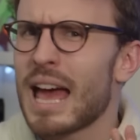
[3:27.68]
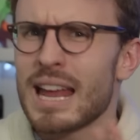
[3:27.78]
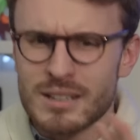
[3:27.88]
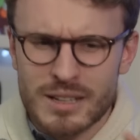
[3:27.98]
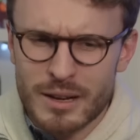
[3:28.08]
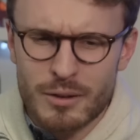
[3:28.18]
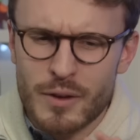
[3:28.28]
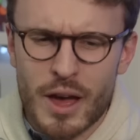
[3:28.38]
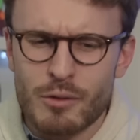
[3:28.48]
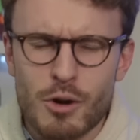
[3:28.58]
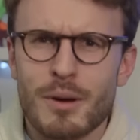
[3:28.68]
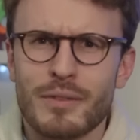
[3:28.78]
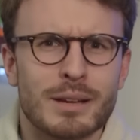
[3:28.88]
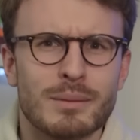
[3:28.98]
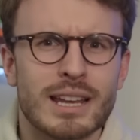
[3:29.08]
and kind of uh, robot
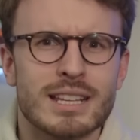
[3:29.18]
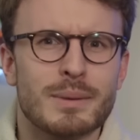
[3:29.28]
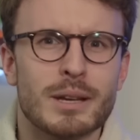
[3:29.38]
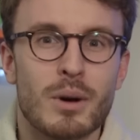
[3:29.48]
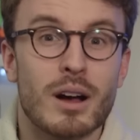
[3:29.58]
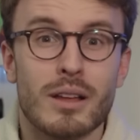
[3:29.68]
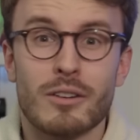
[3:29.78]
vacuum cleaners have been while,